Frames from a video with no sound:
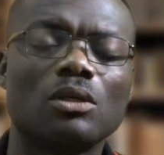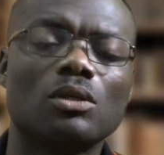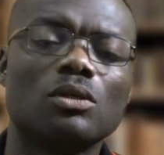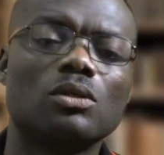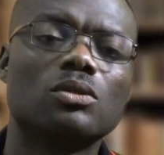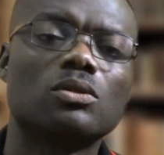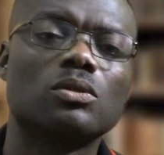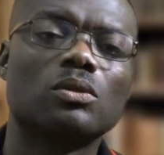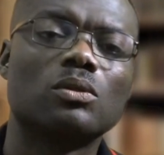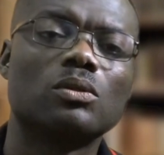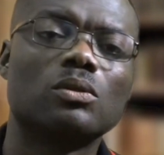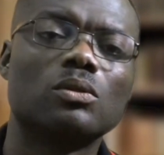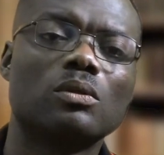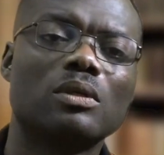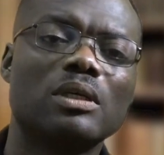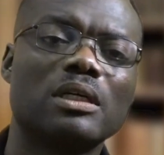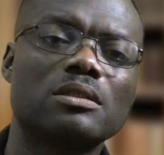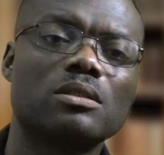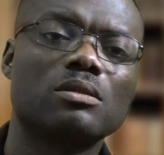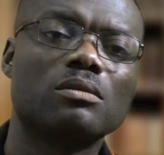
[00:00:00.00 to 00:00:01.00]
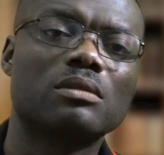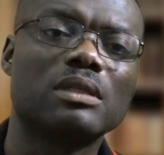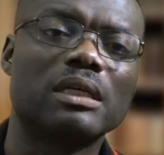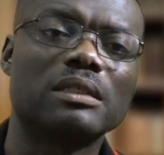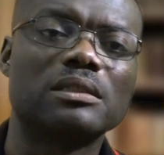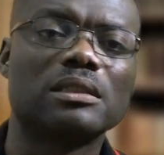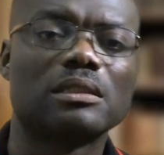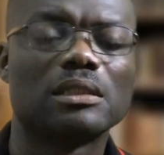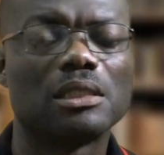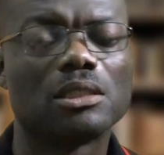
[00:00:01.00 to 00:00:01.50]
So let's look
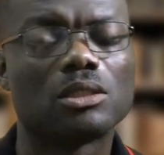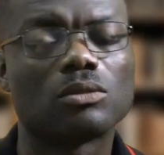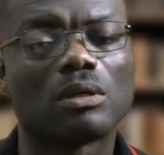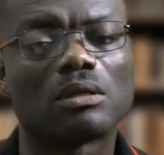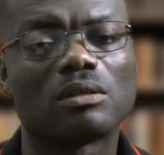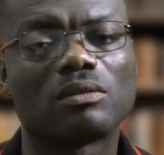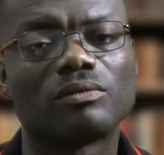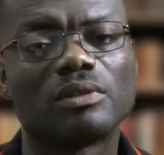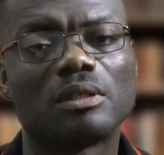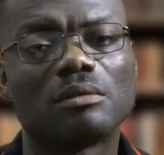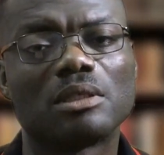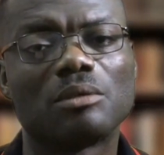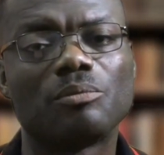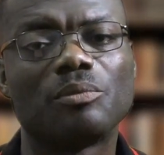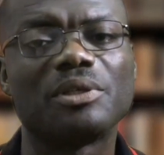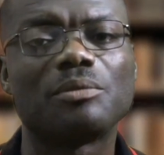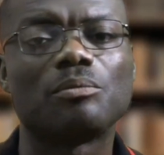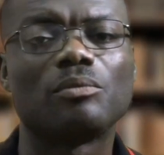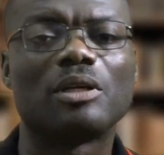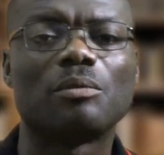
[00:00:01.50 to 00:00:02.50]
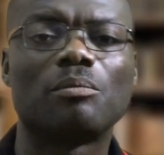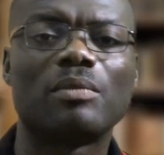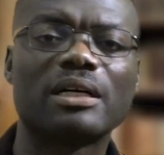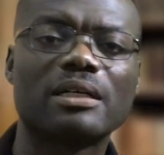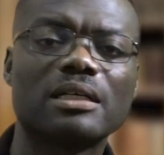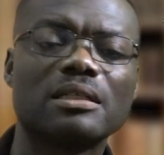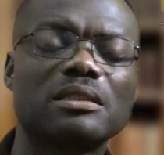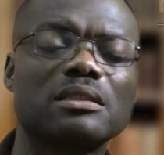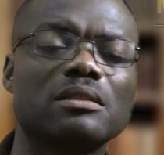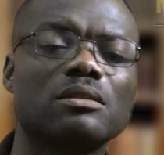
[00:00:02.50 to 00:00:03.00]
at each one of them. The
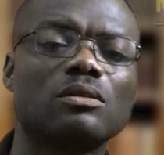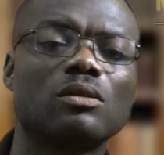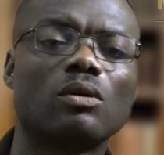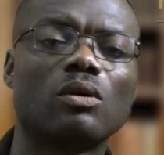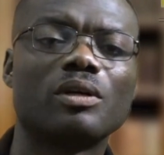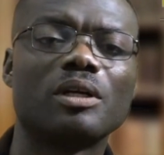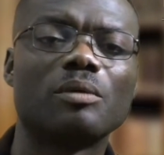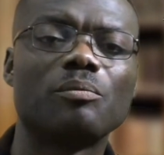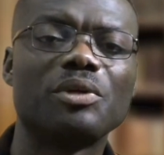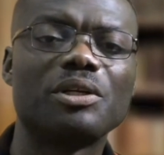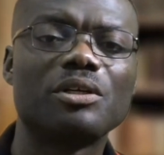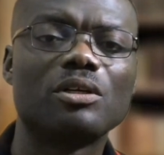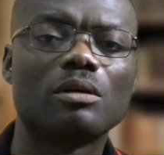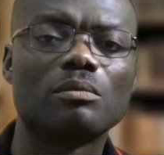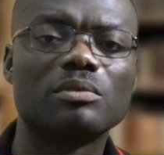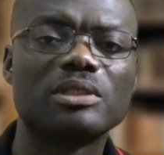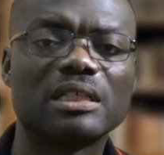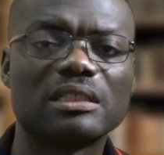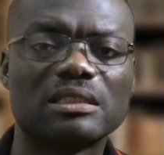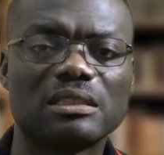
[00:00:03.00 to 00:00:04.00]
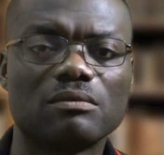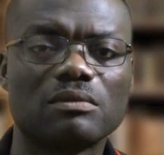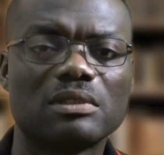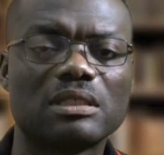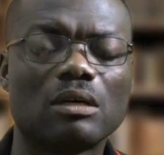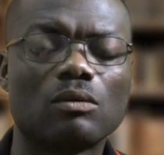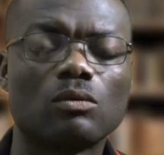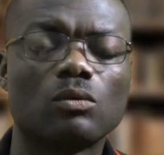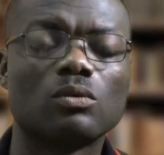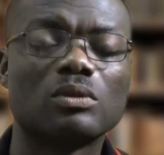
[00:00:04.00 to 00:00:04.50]
marketing or the media objectives
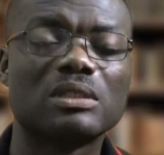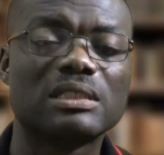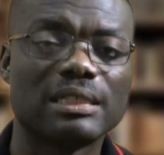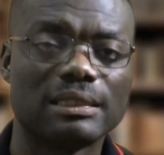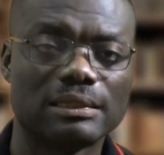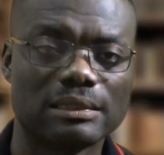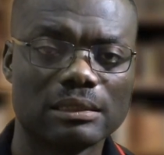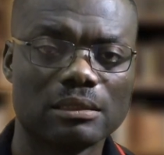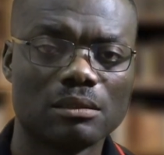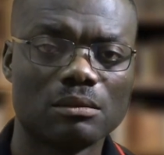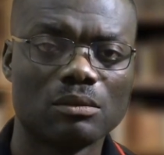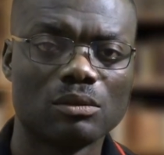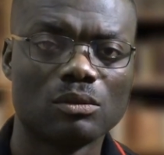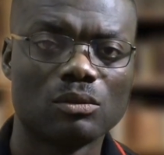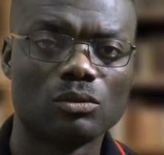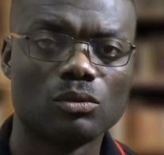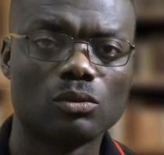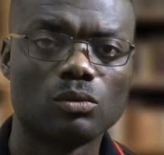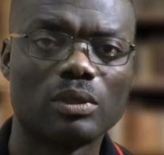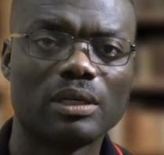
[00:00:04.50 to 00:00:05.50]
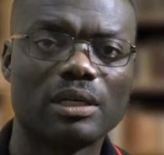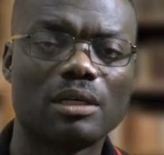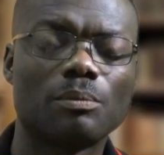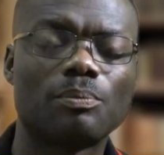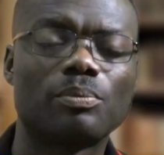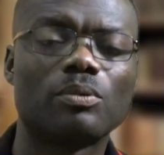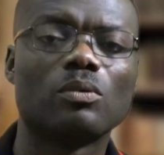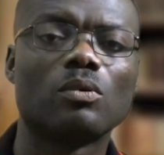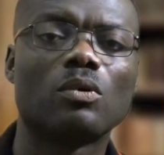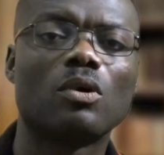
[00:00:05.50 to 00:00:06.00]
that we'll set to
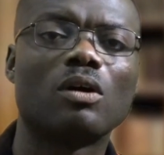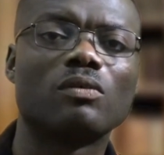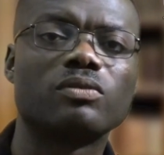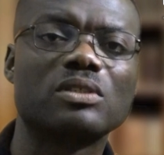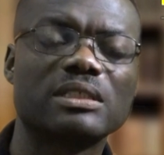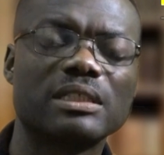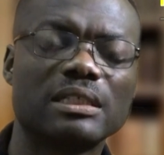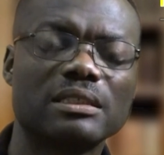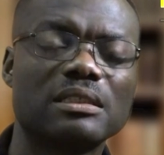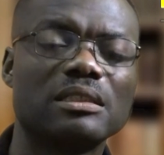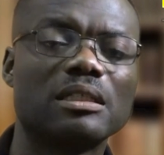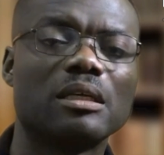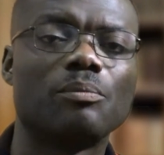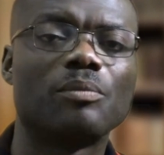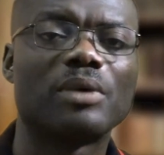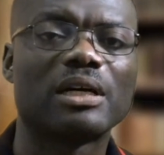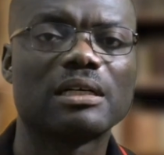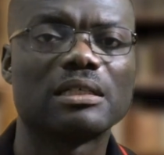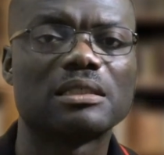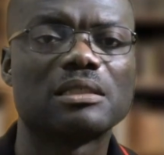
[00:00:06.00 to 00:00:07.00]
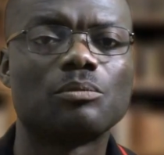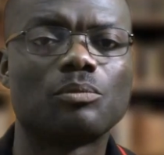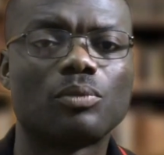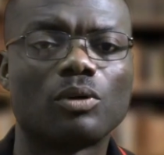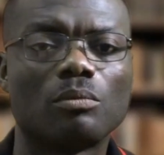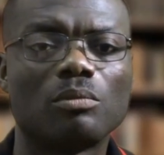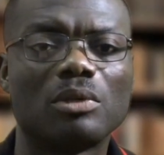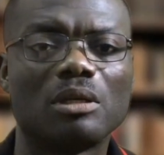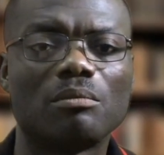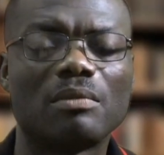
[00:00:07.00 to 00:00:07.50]
help offset the marketing
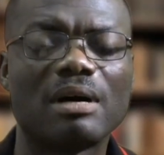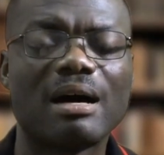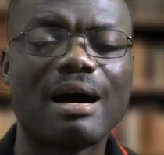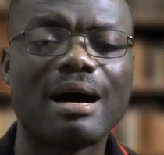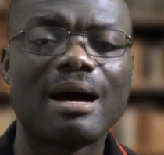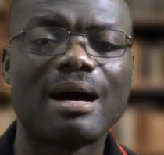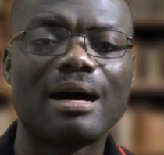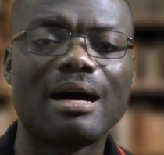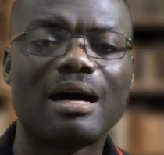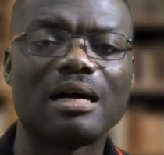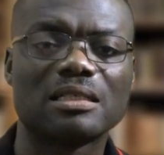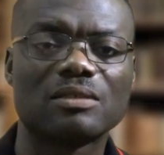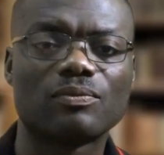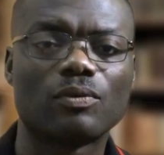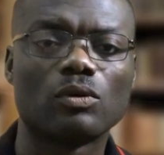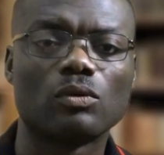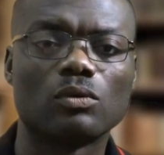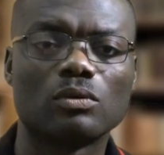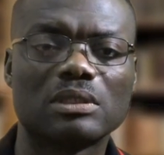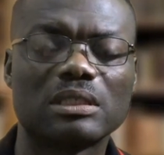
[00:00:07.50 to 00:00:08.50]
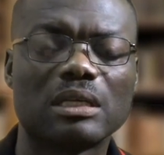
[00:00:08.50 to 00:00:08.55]
problem are as follows.